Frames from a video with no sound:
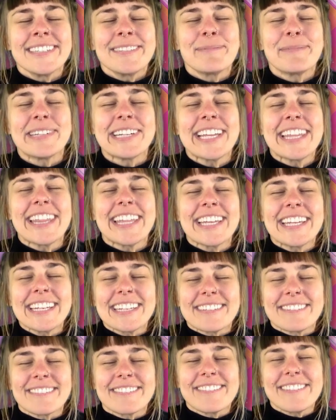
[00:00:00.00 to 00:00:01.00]
Breathe in
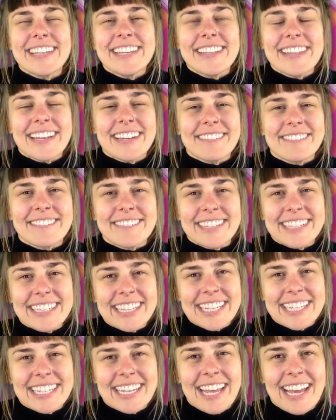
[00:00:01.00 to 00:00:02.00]
and feel that
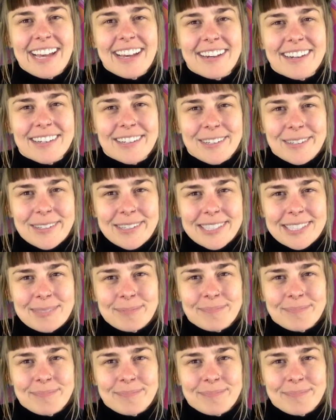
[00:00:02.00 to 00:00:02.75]
feeling now.